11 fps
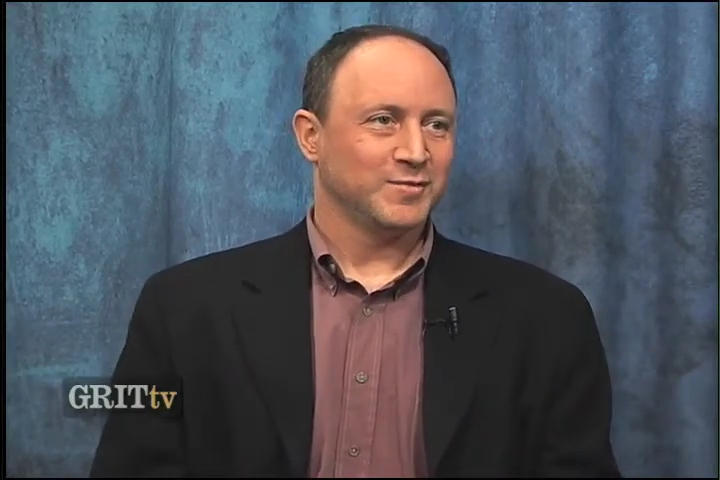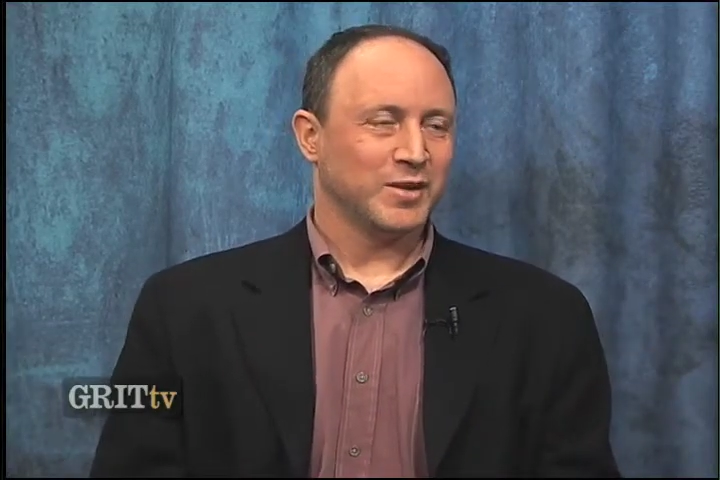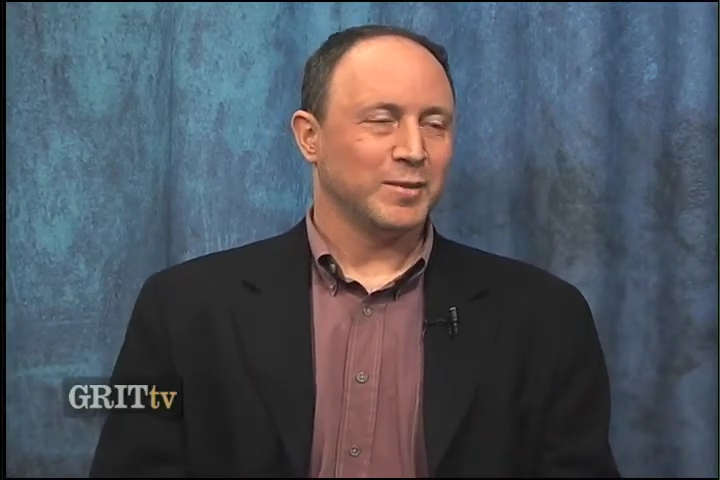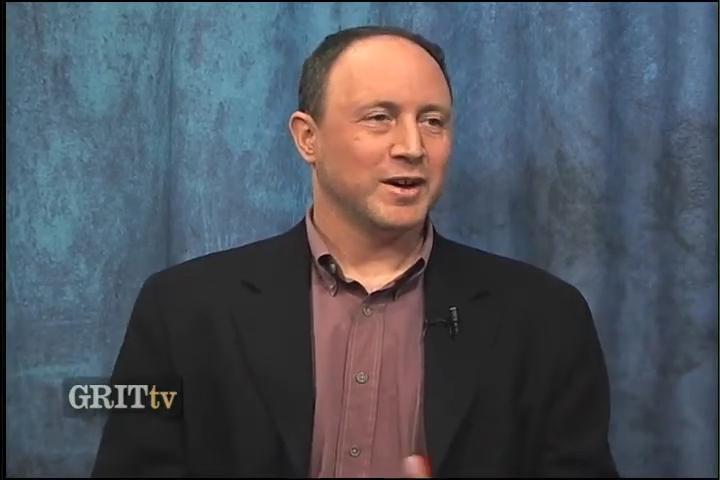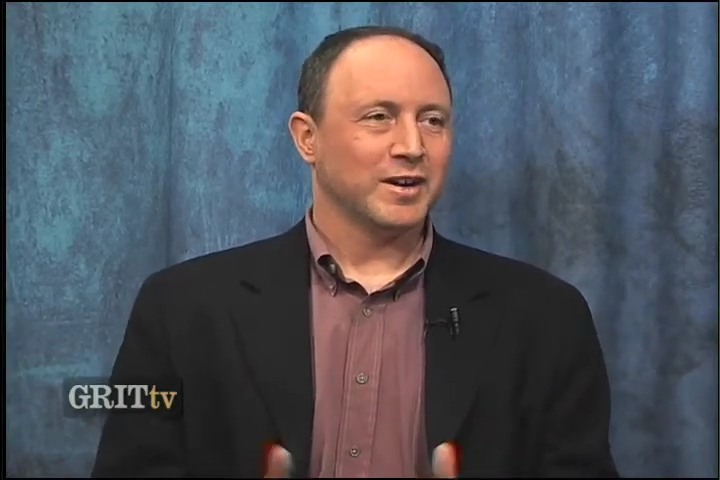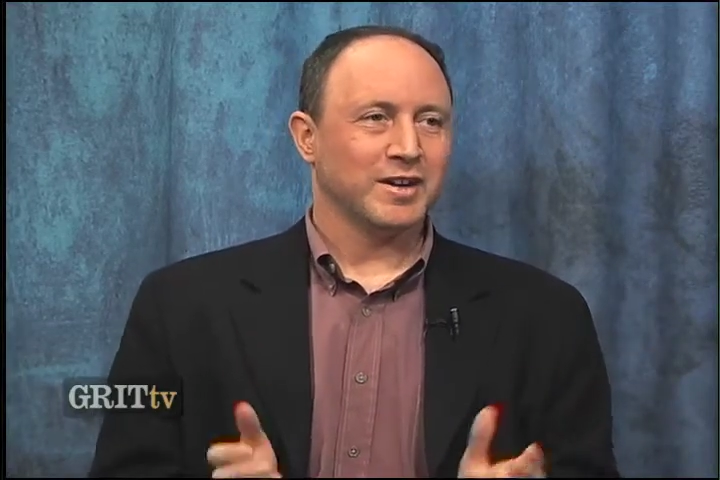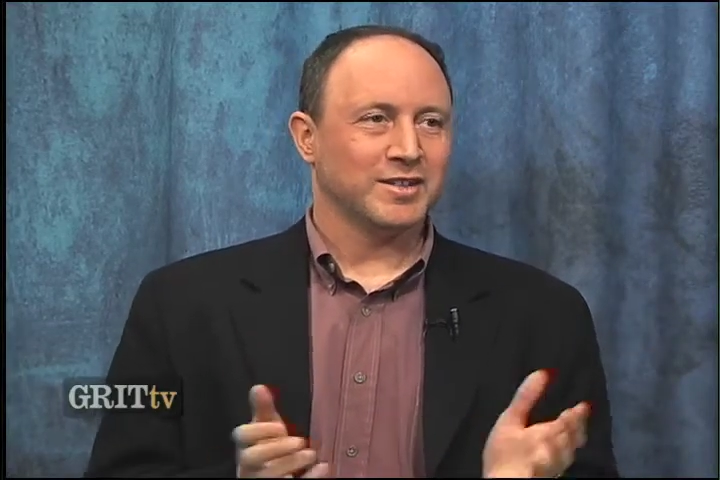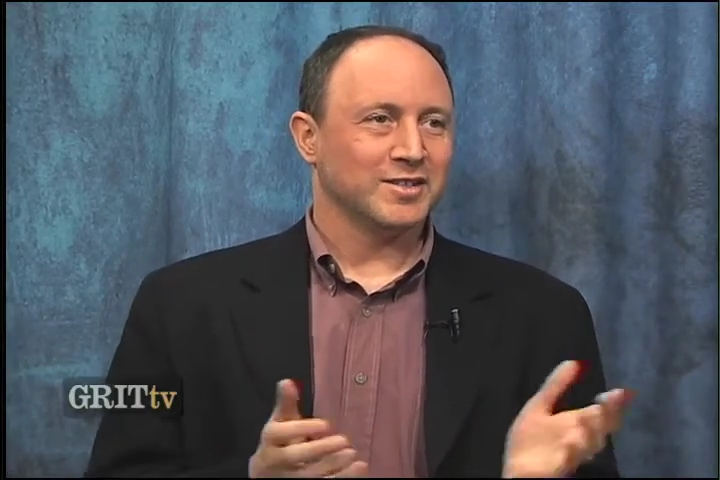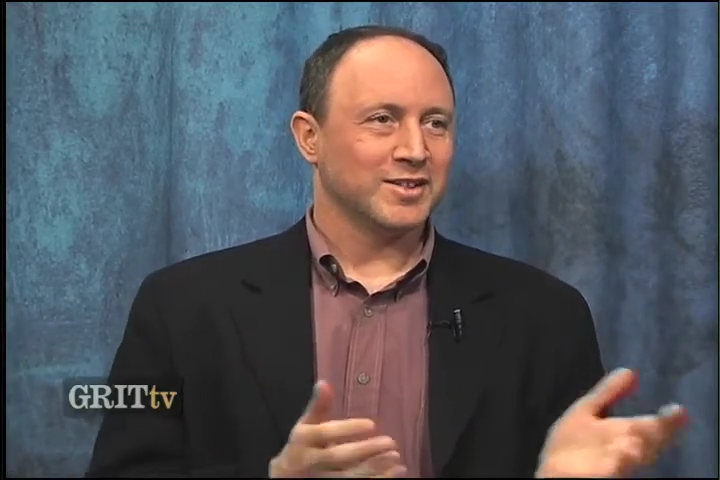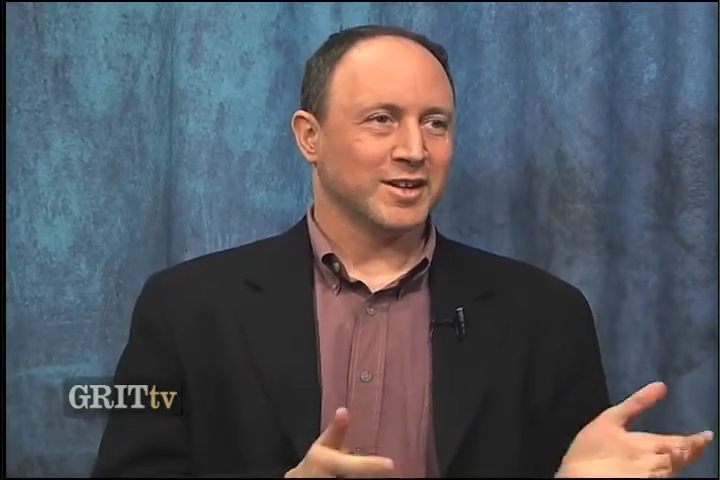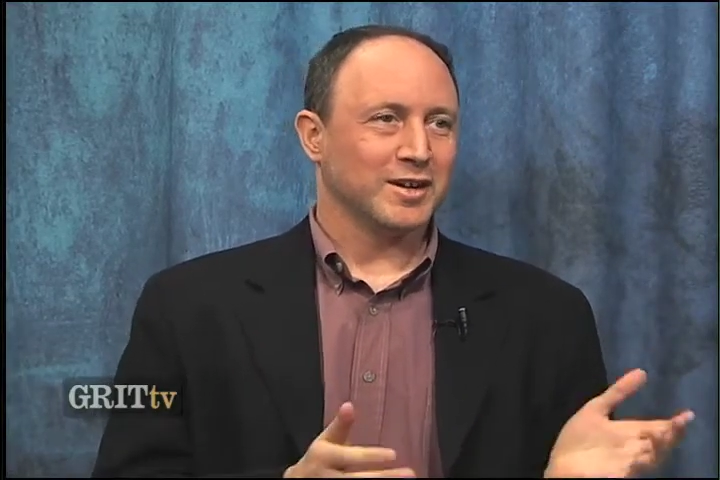
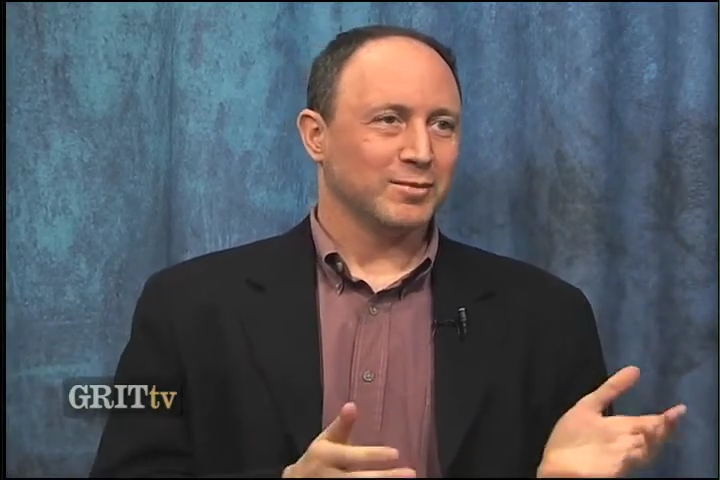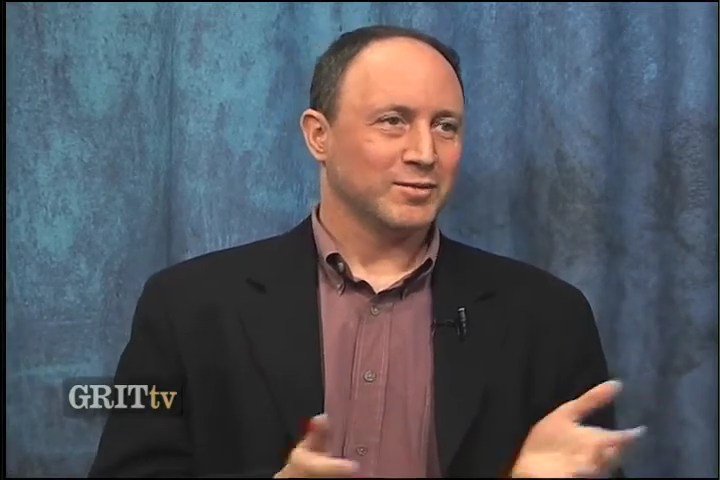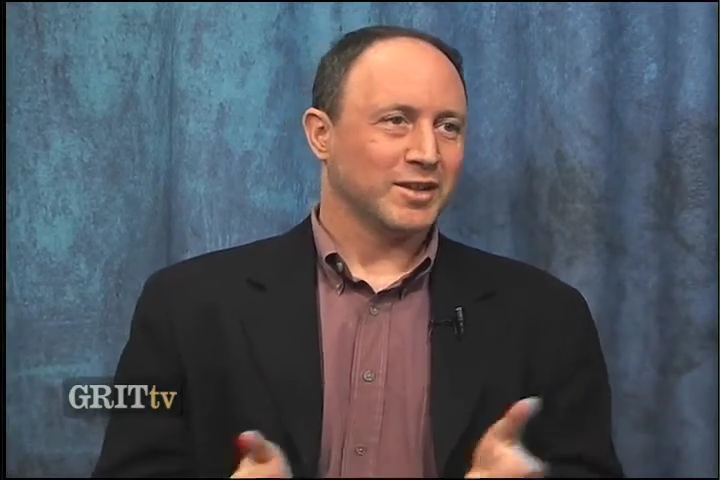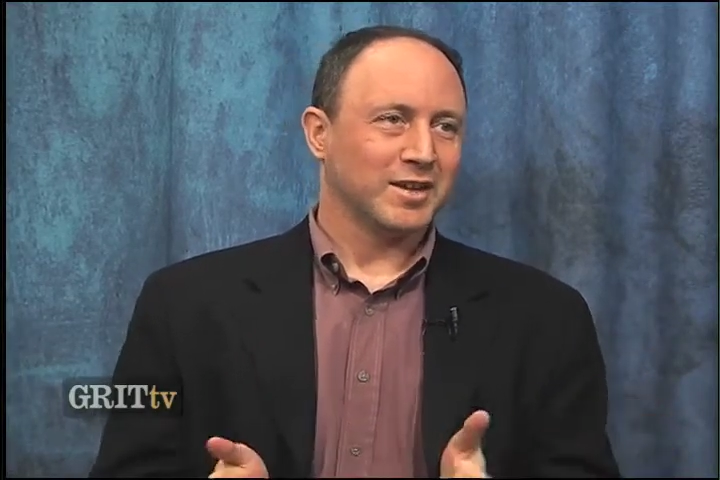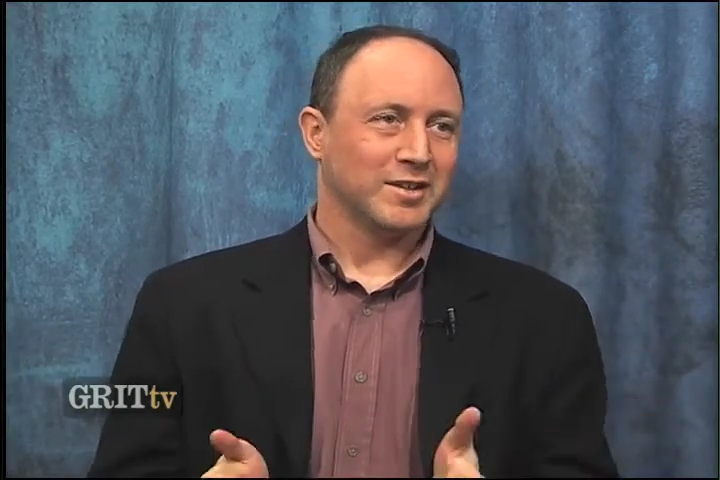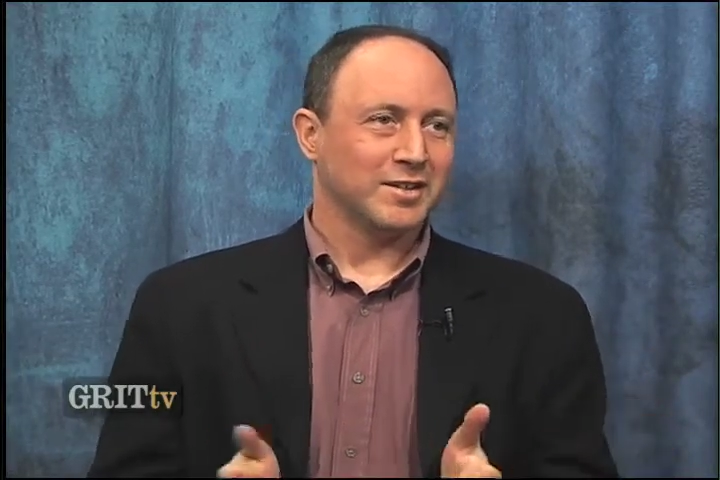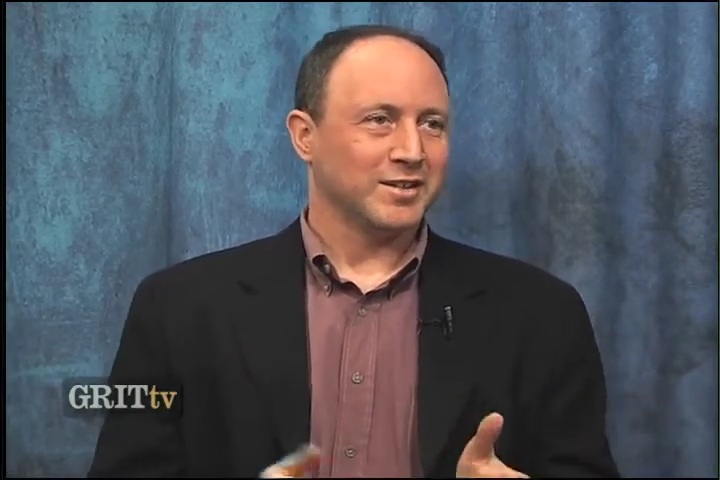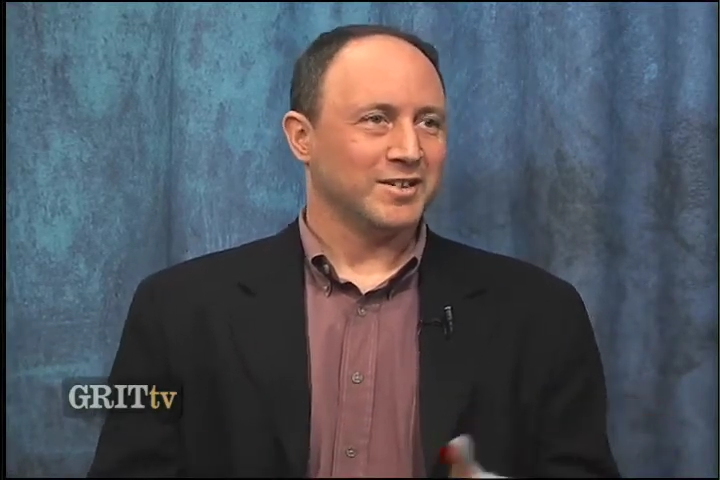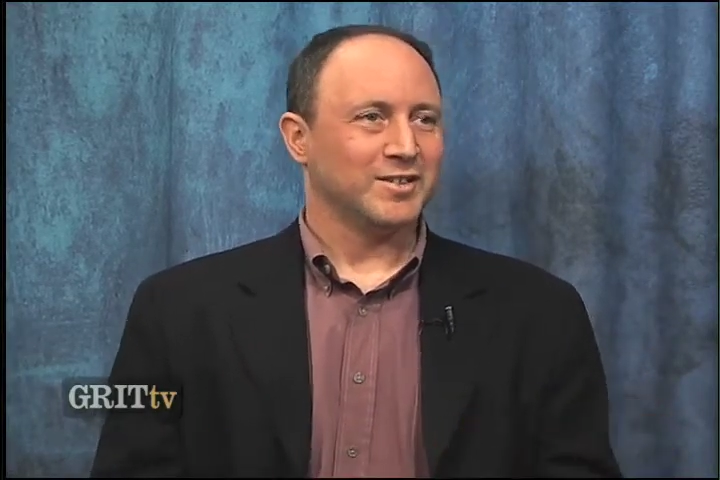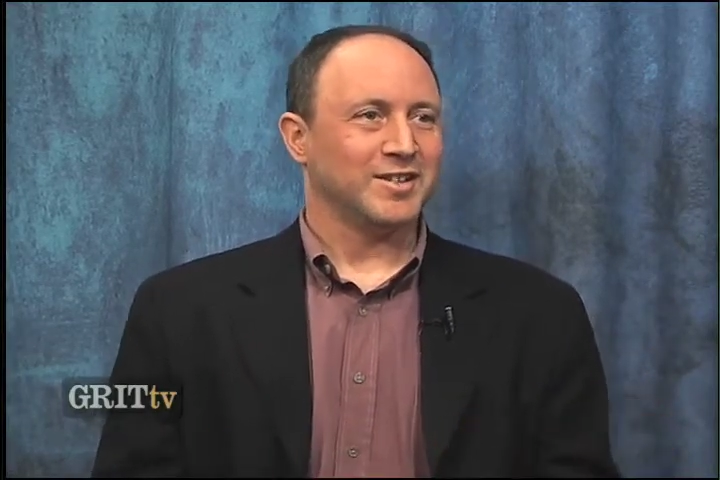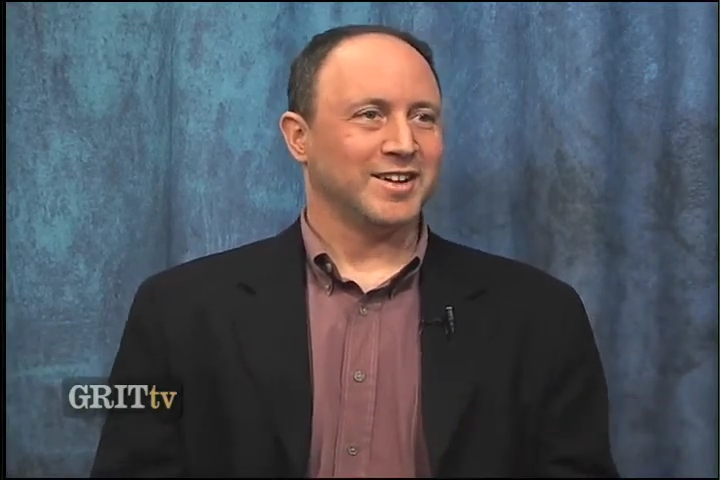Americans to come to kill
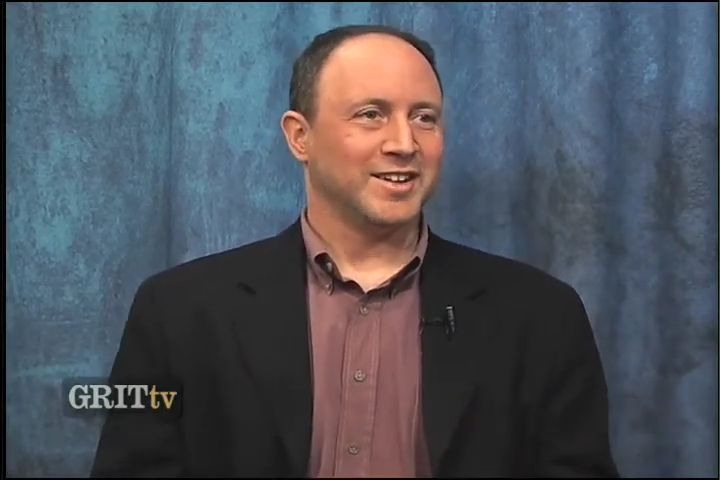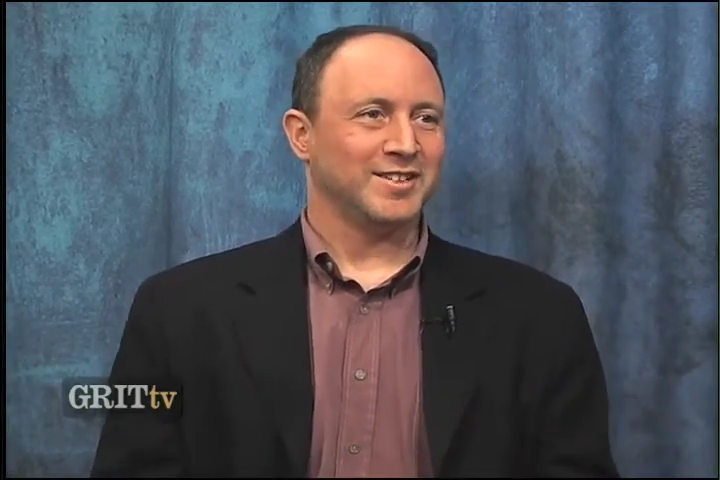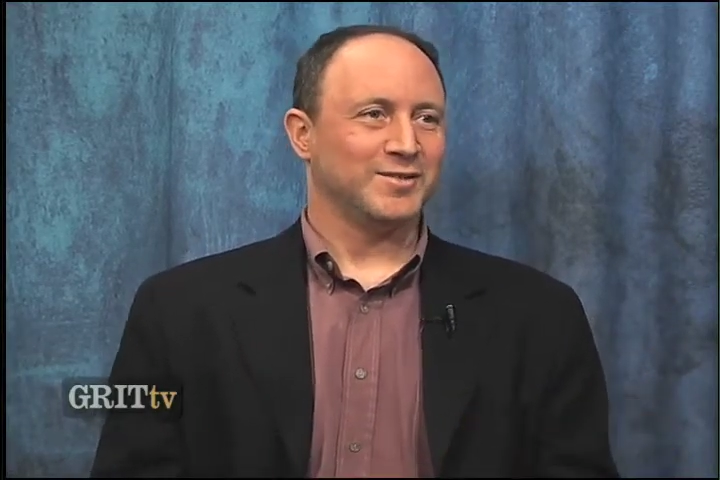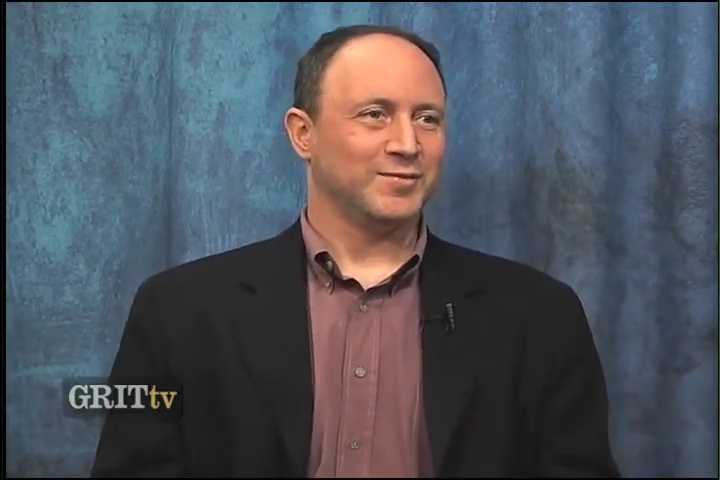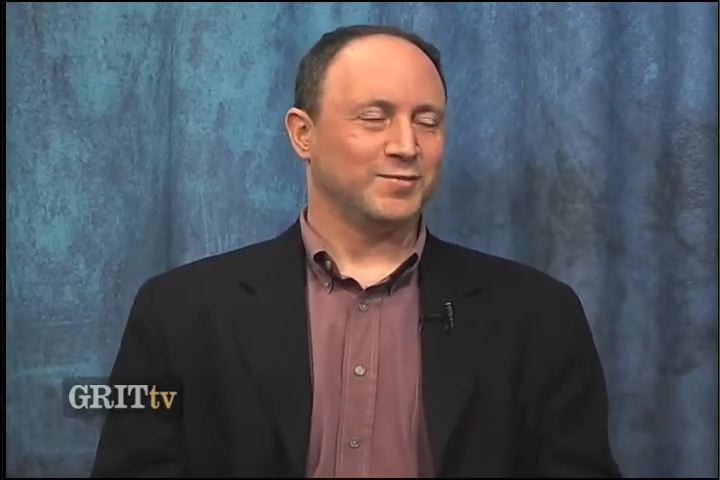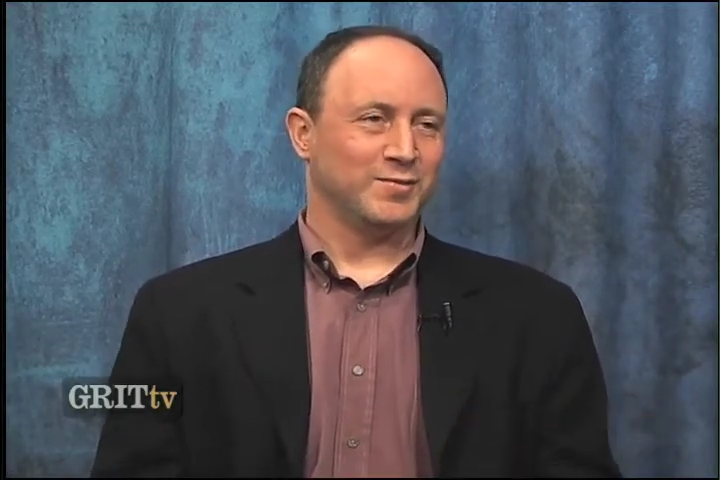and